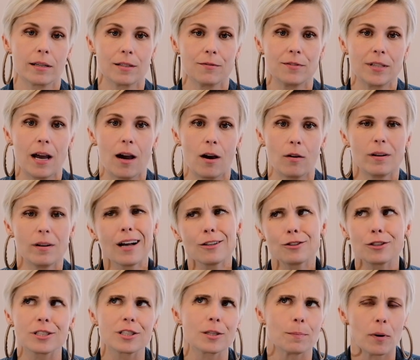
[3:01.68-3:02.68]
of town, not
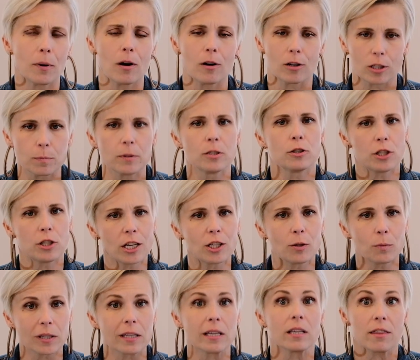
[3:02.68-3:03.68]
just the parks, but
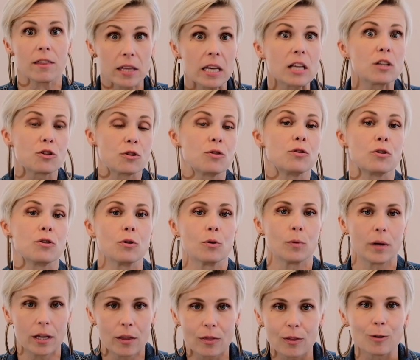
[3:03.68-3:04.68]
genuinely things to do
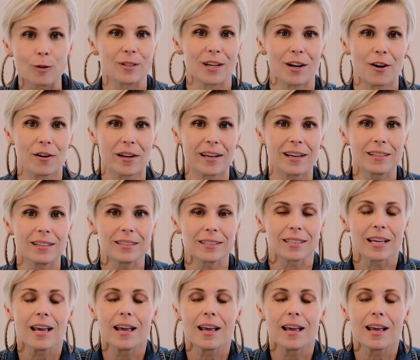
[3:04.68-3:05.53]
in those areas.